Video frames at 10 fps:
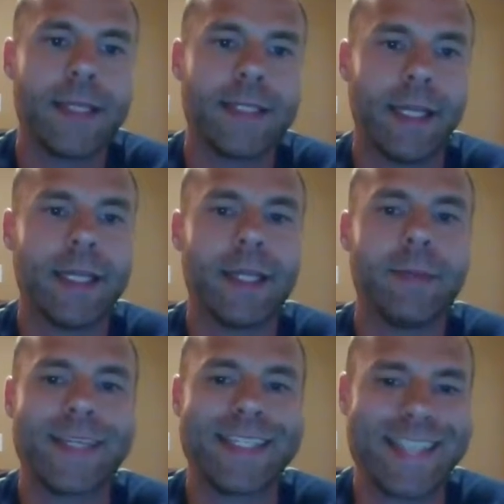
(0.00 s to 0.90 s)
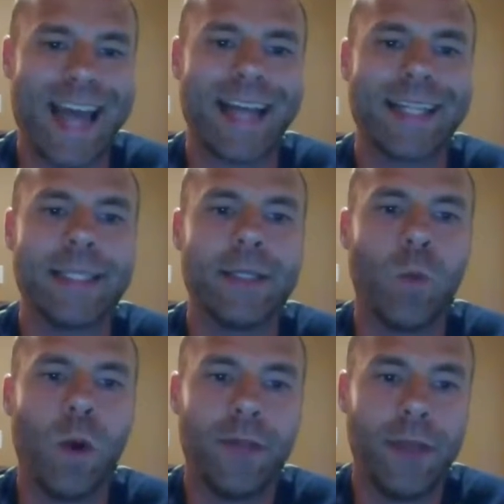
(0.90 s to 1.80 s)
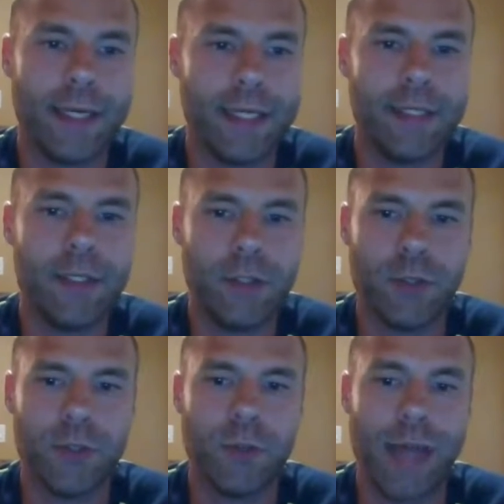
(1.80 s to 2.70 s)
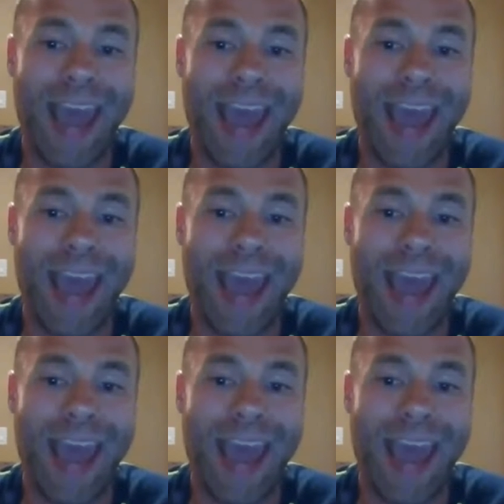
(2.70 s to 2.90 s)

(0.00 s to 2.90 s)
telling them exactly what they need to do